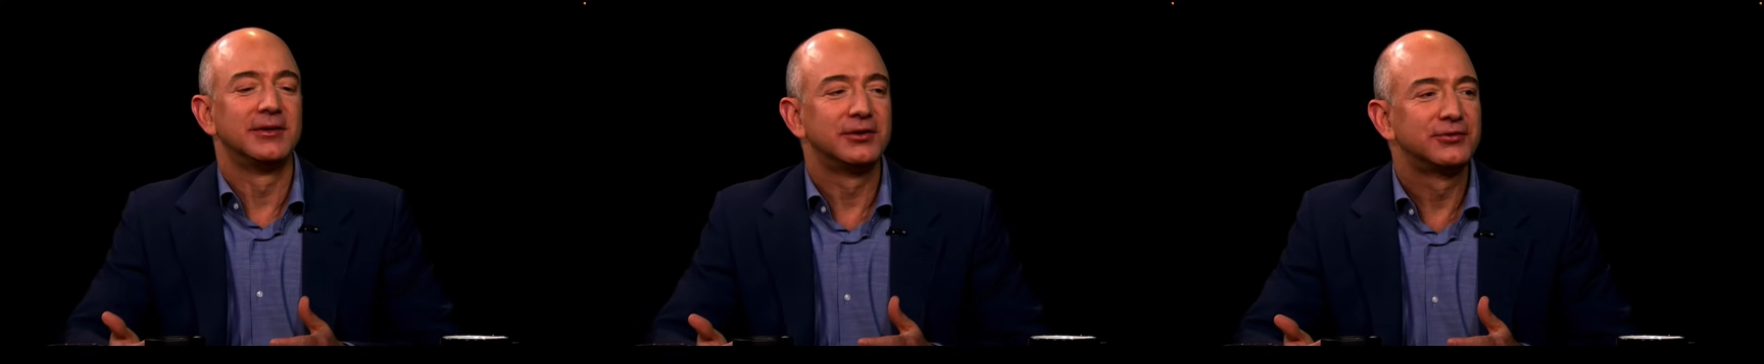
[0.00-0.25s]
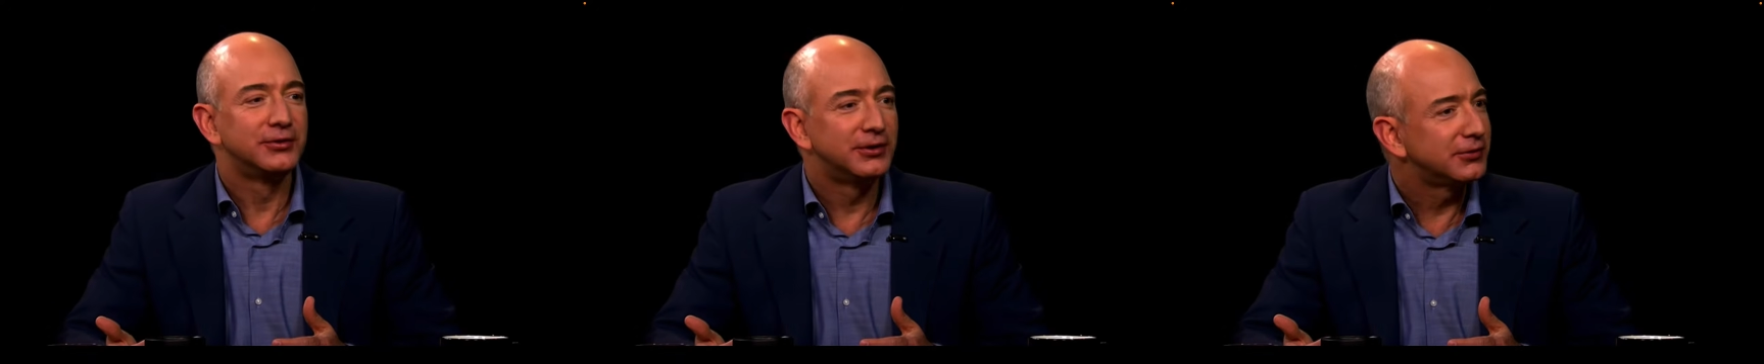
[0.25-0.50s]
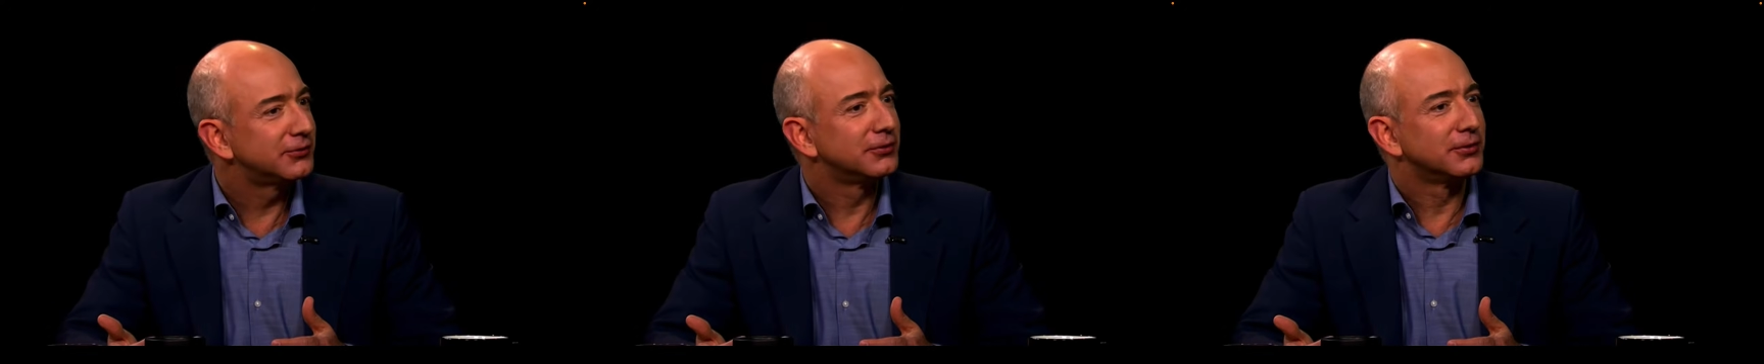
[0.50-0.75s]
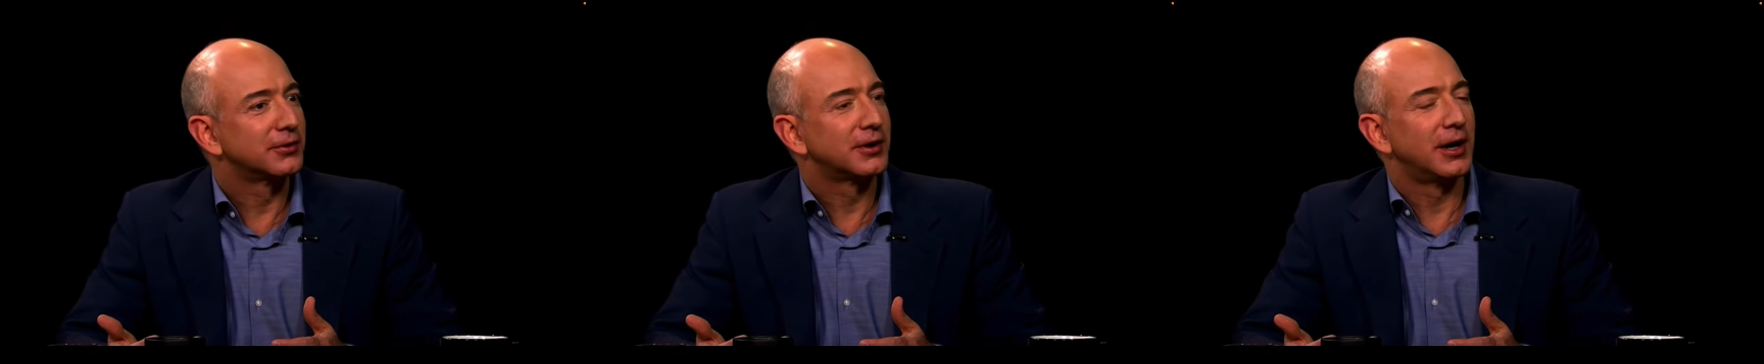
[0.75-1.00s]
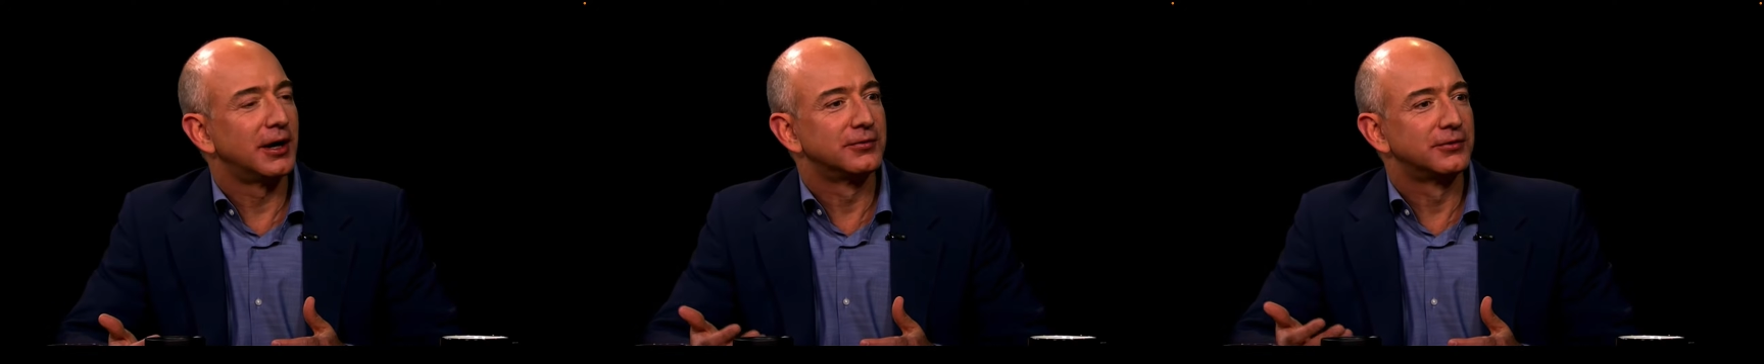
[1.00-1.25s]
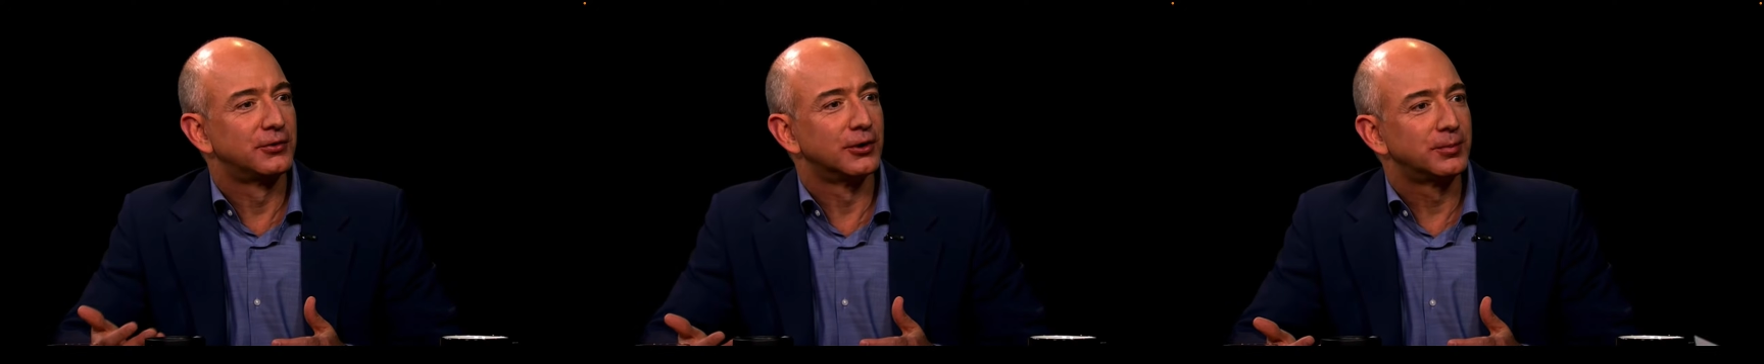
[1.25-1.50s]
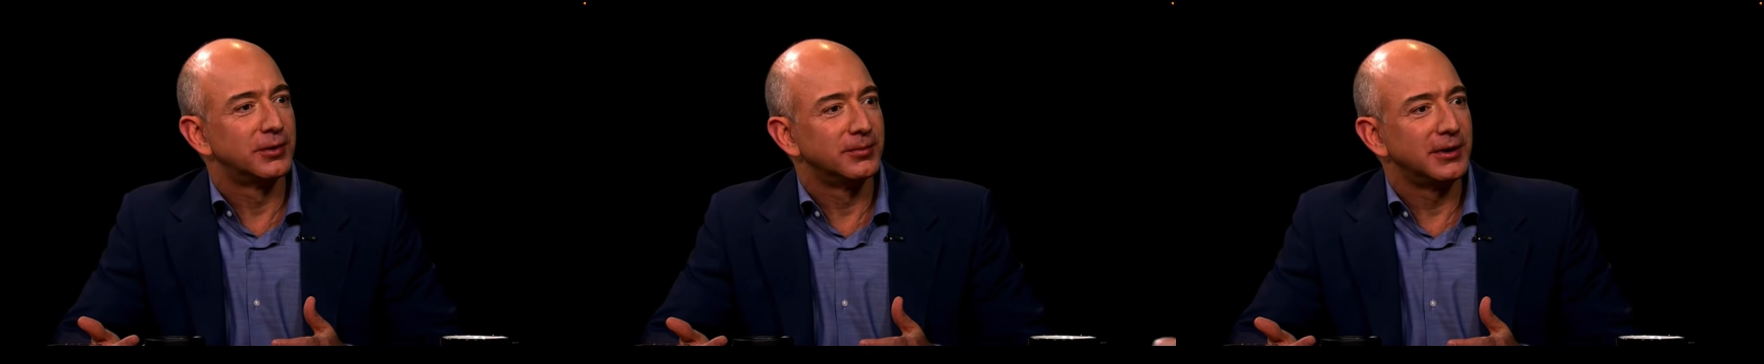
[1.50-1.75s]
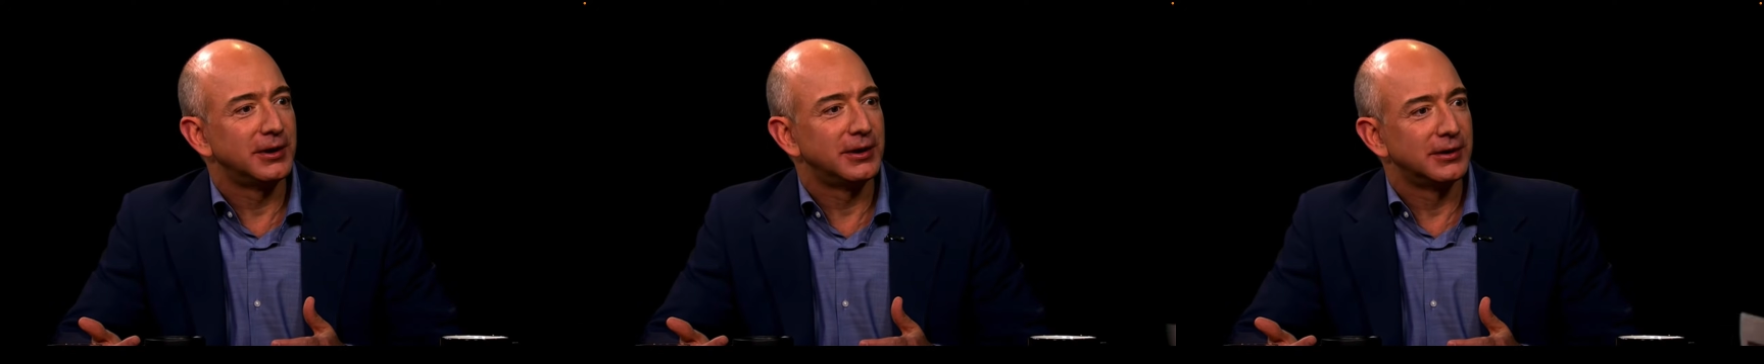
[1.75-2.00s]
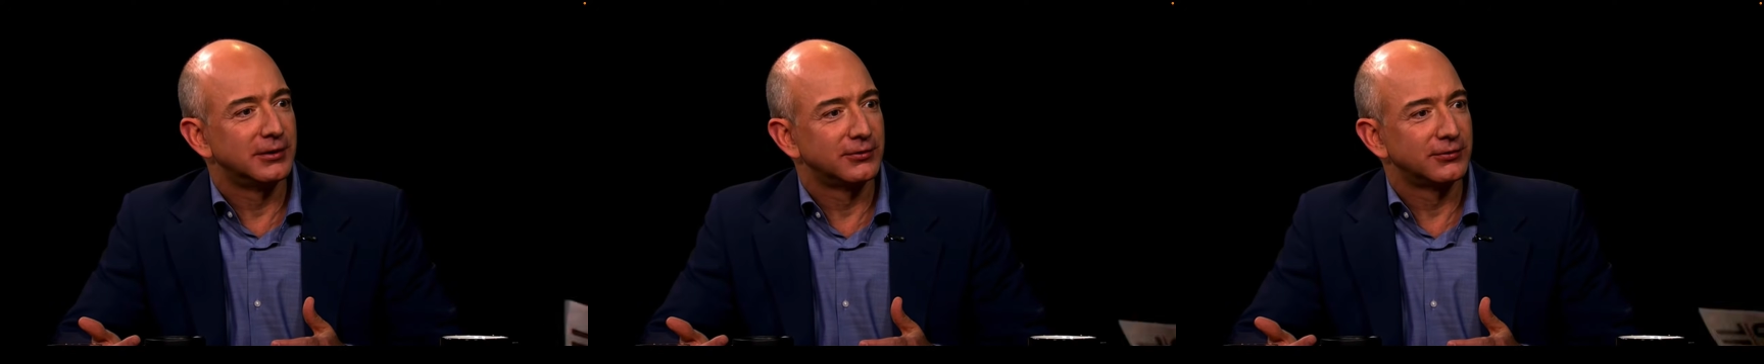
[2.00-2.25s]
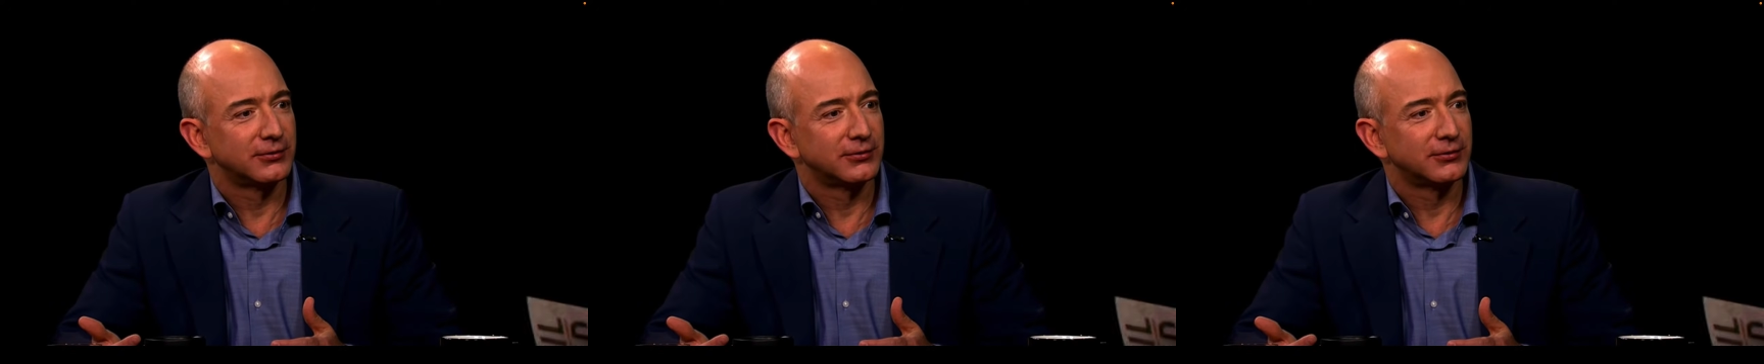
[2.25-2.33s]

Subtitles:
The traditional kind of corporate meeting is